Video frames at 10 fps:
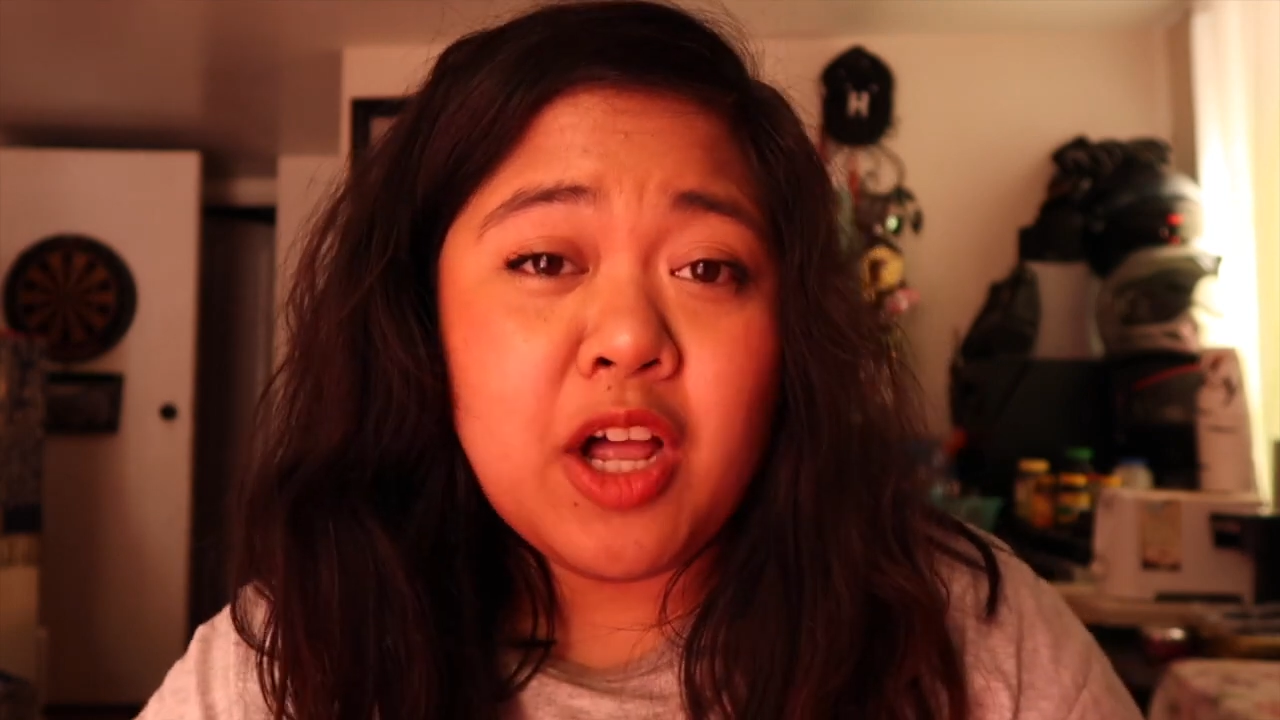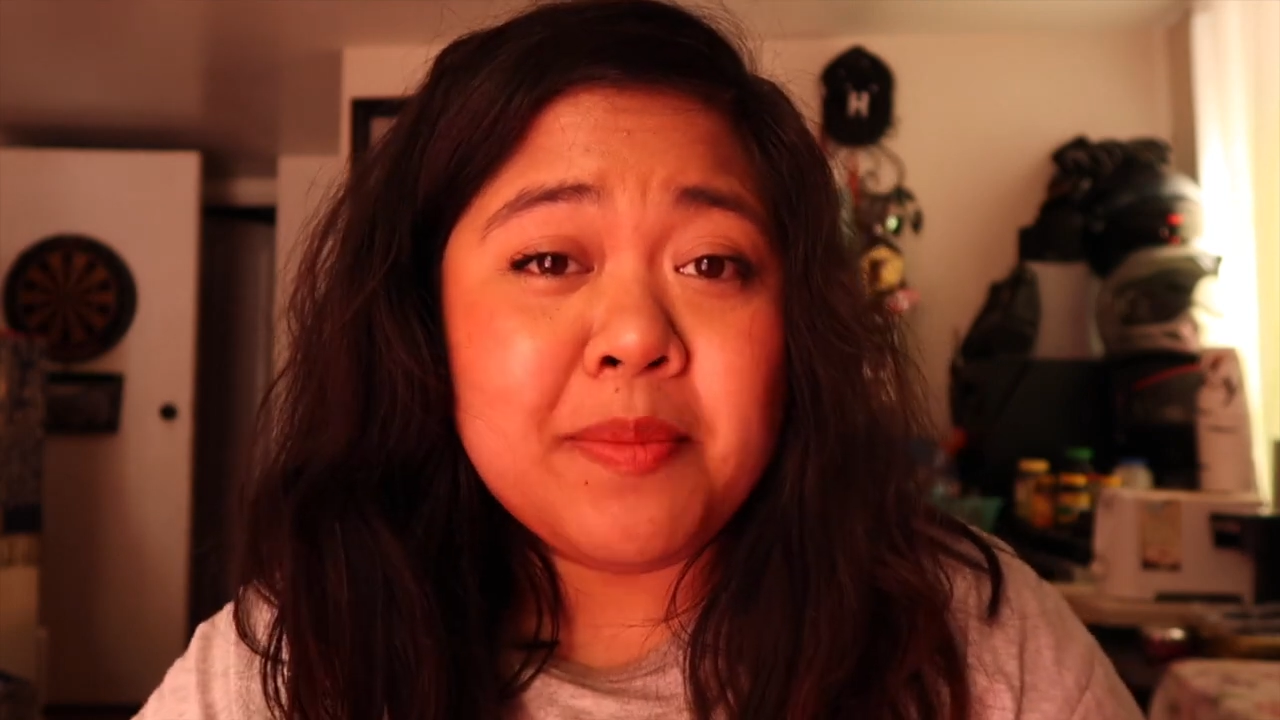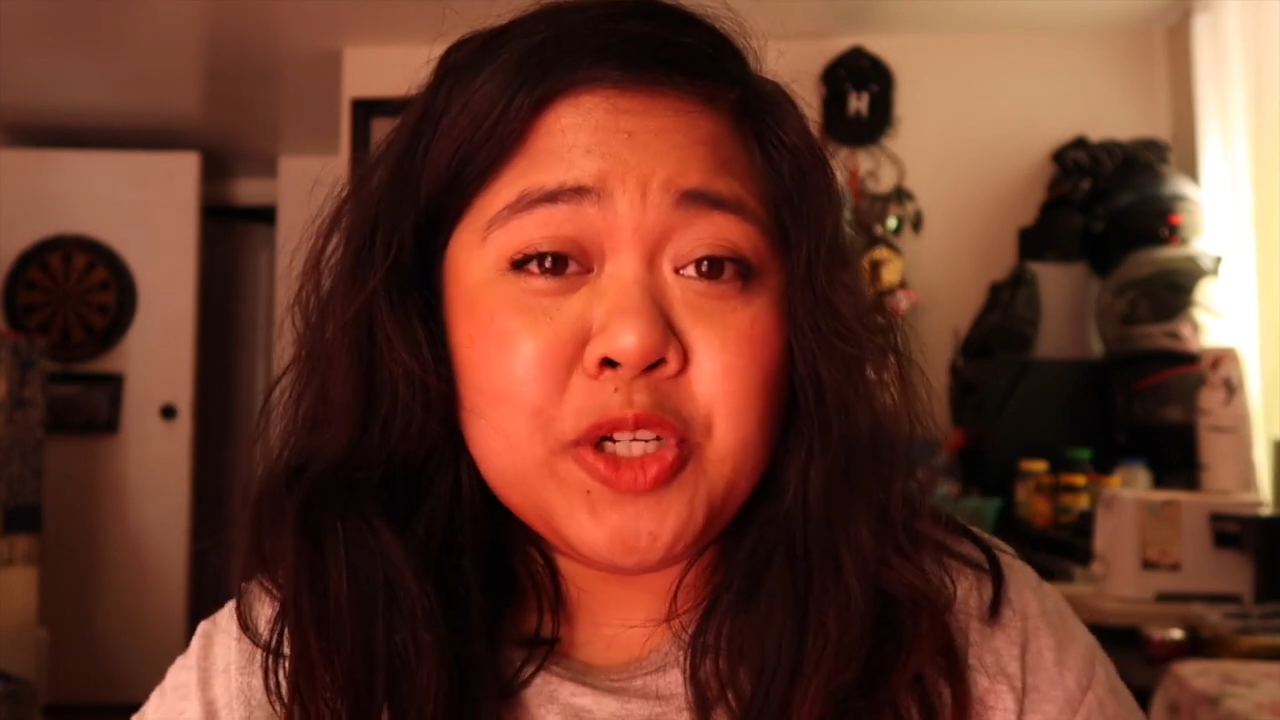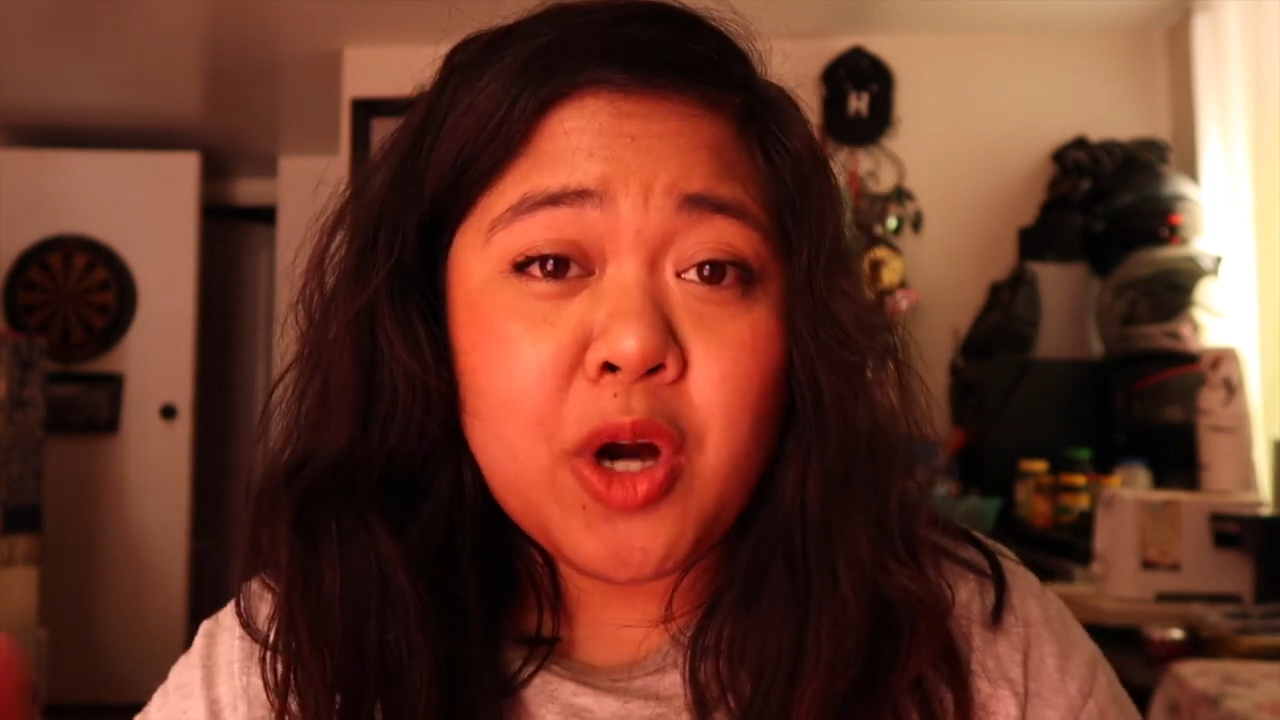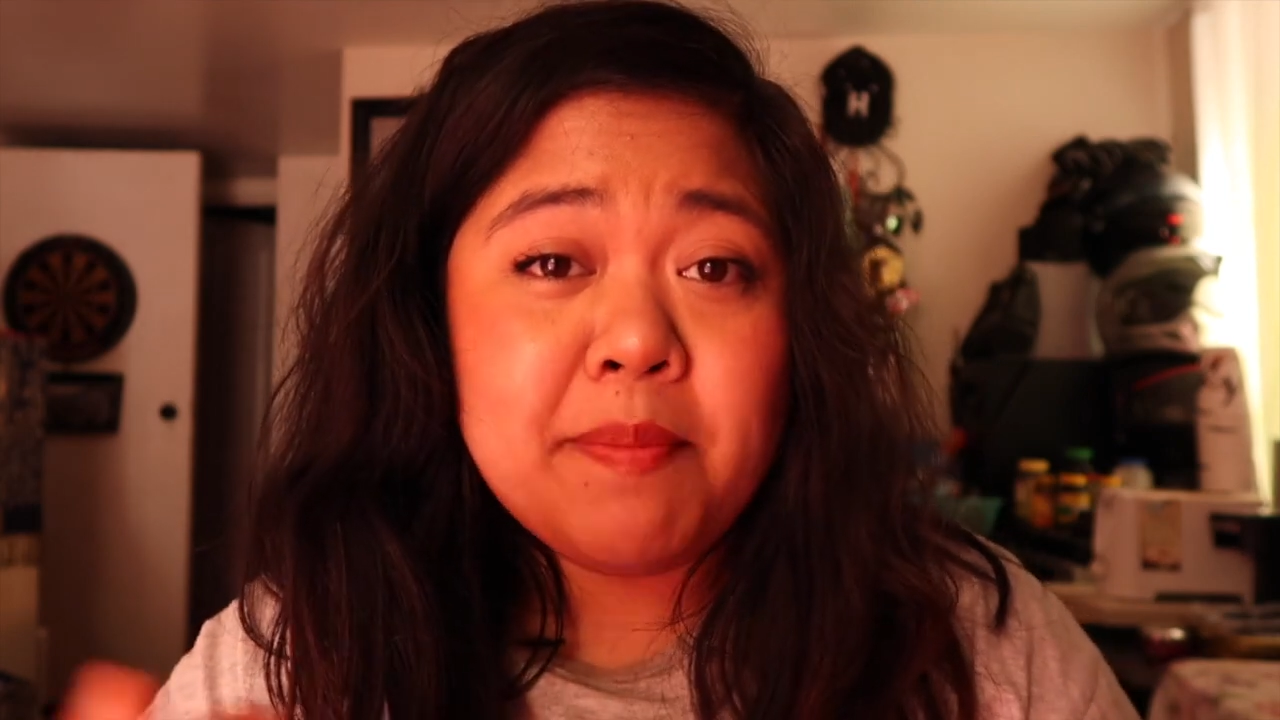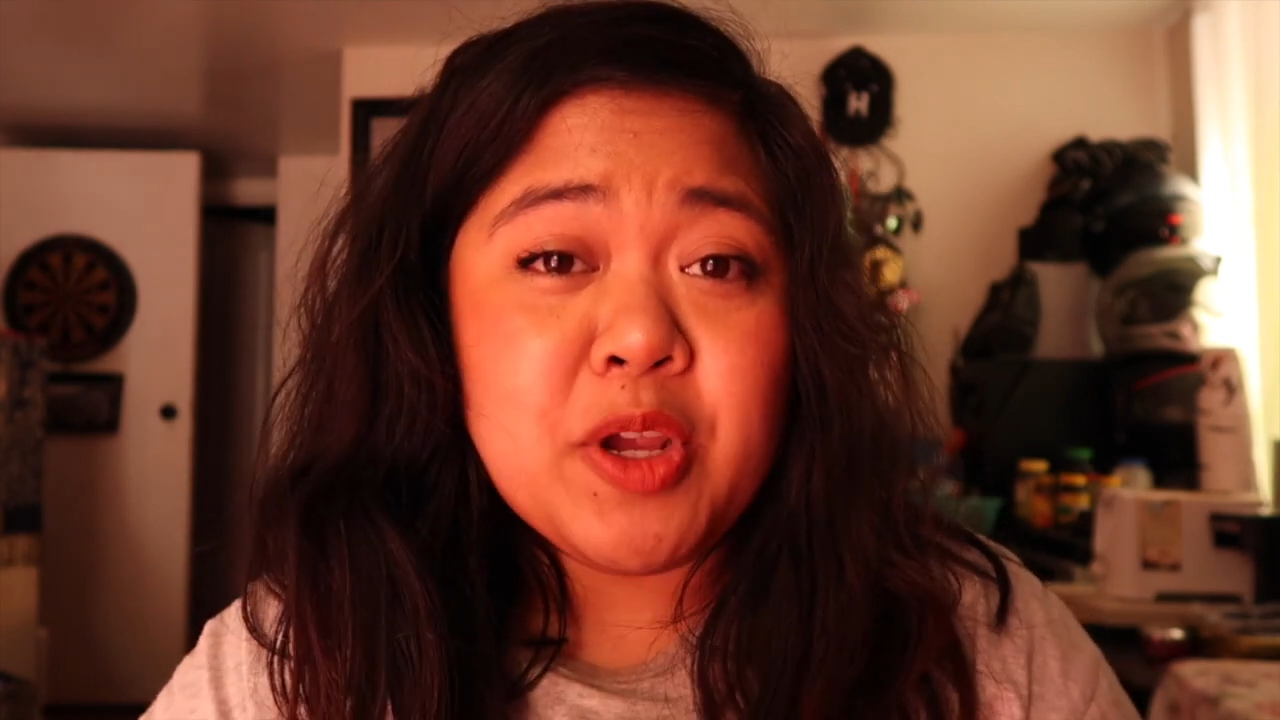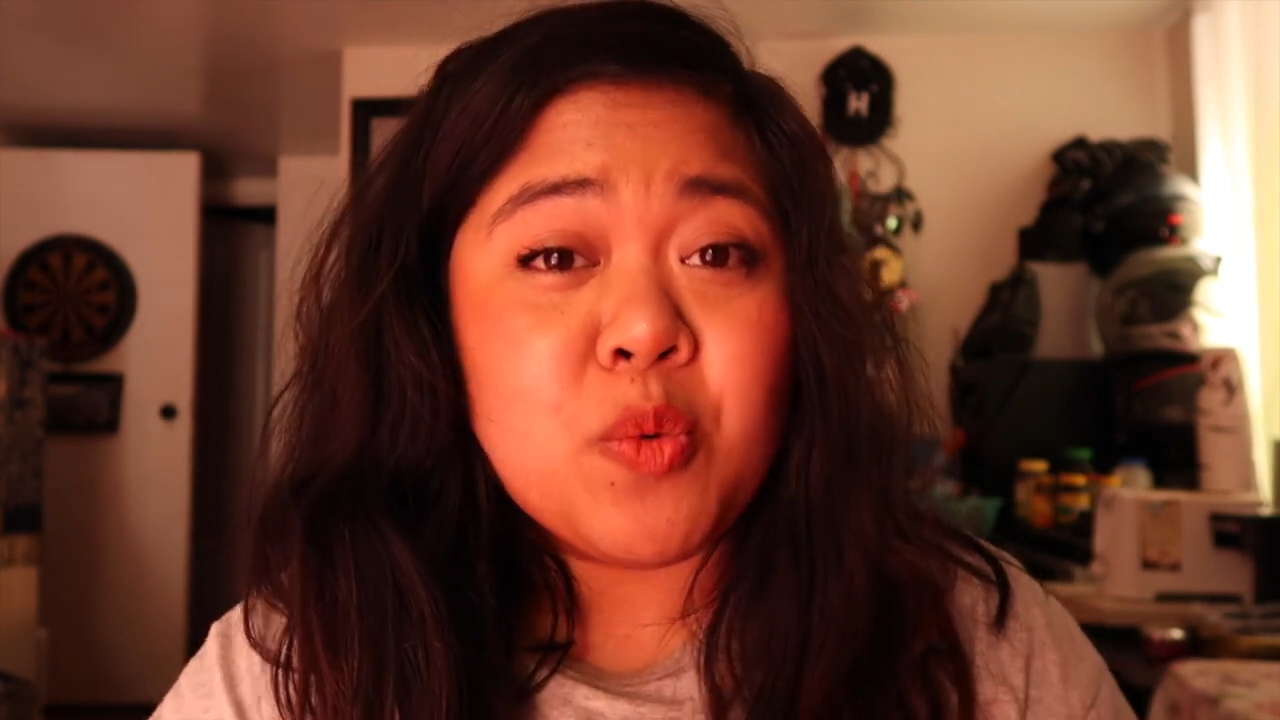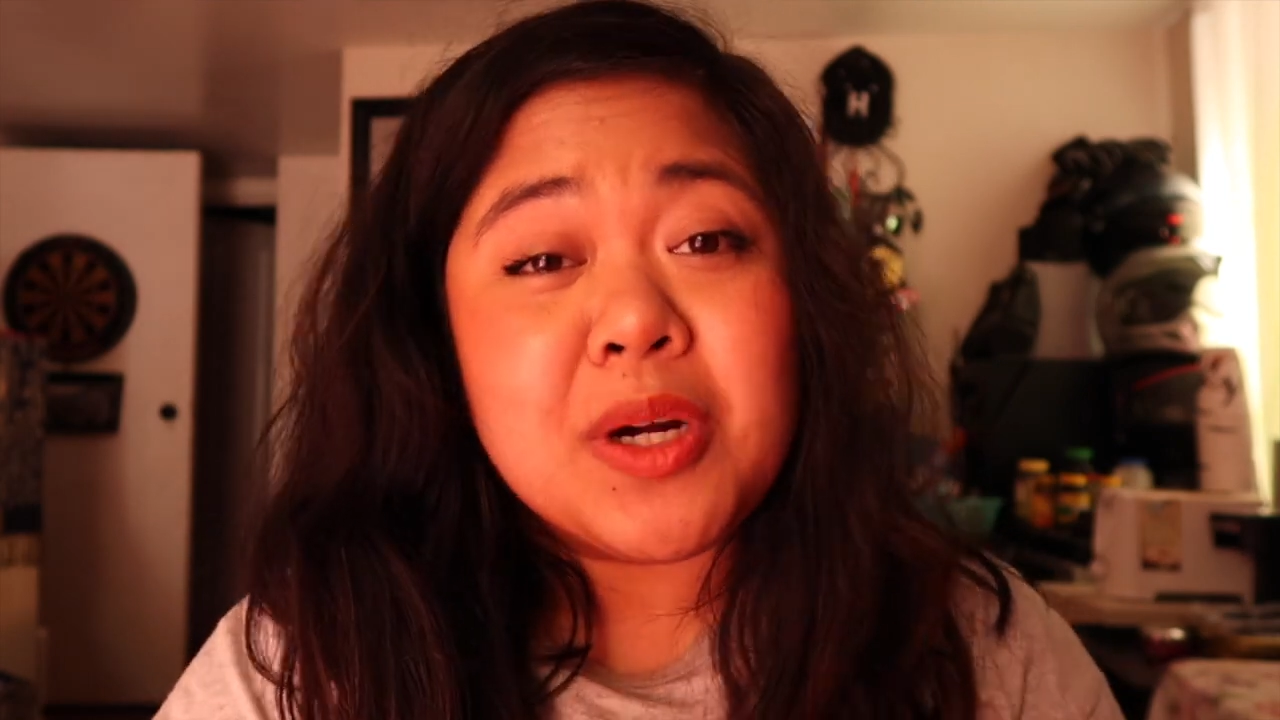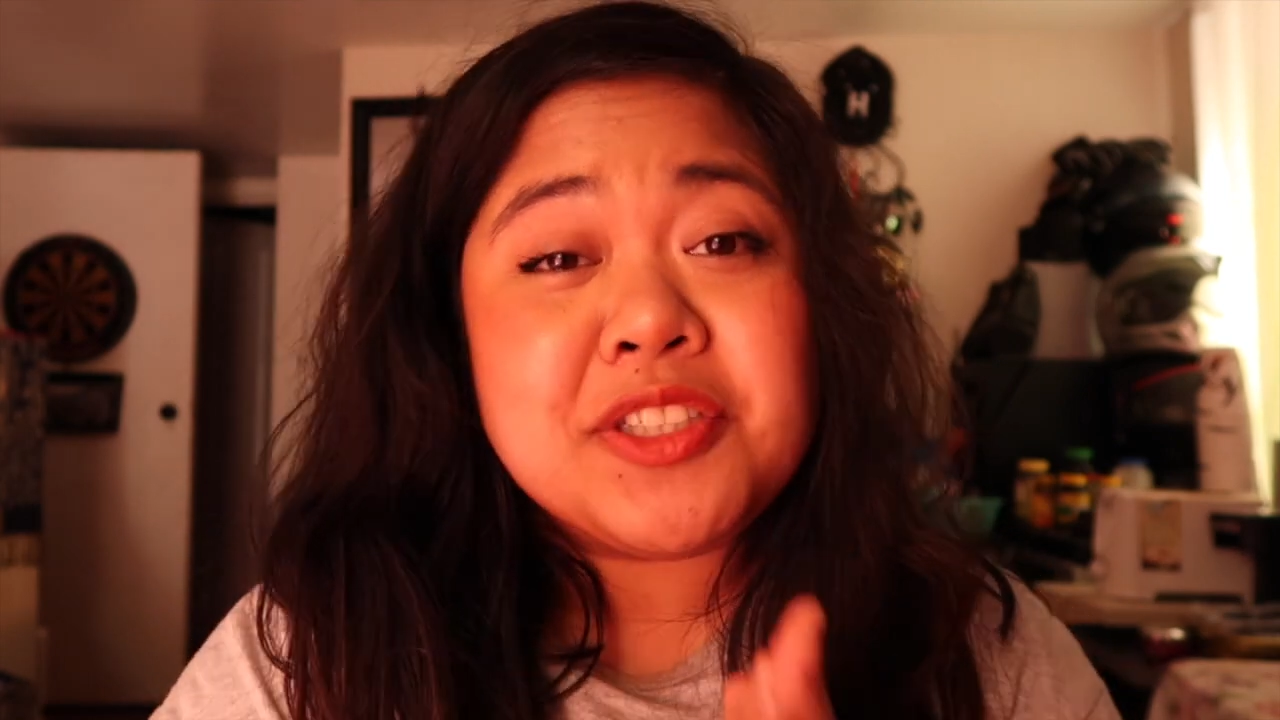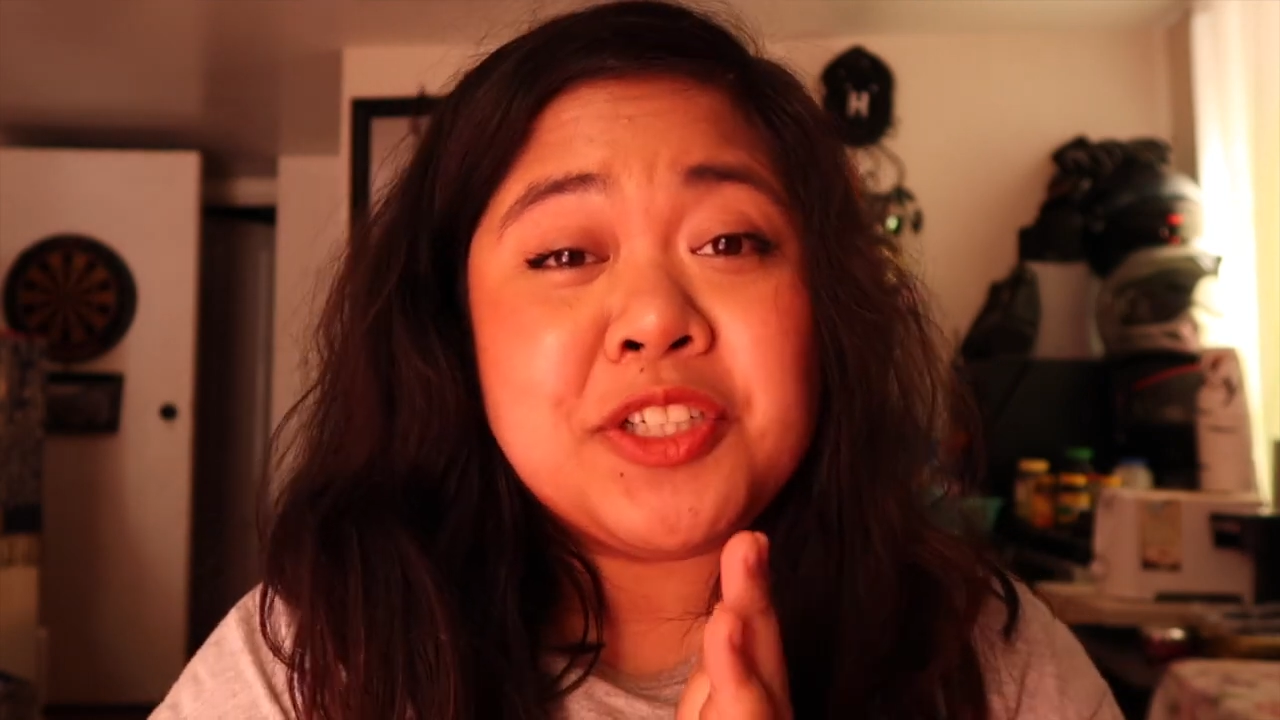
I'll be dropping 1